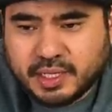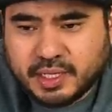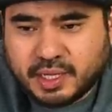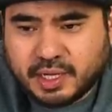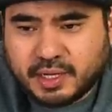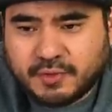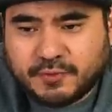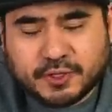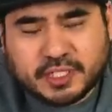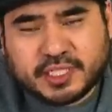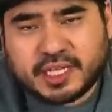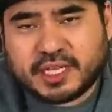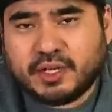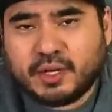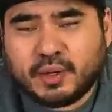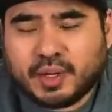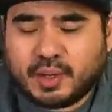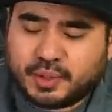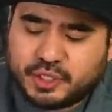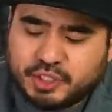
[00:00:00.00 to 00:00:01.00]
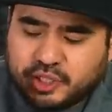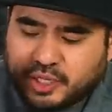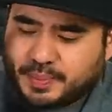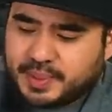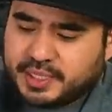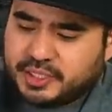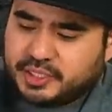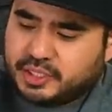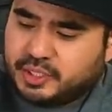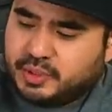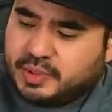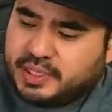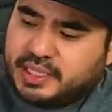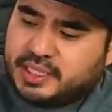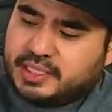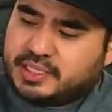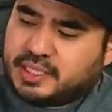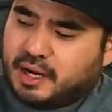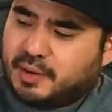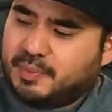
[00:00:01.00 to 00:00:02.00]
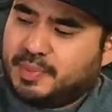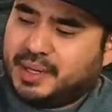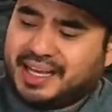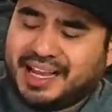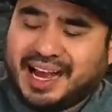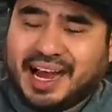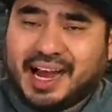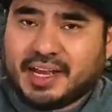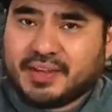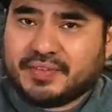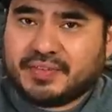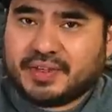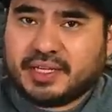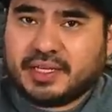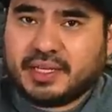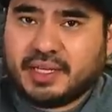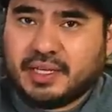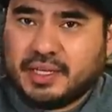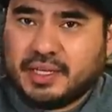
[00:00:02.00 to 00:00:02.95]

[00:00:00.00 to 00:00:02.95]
Uh, first thing, though, I want to jump into is our buddy Ivan.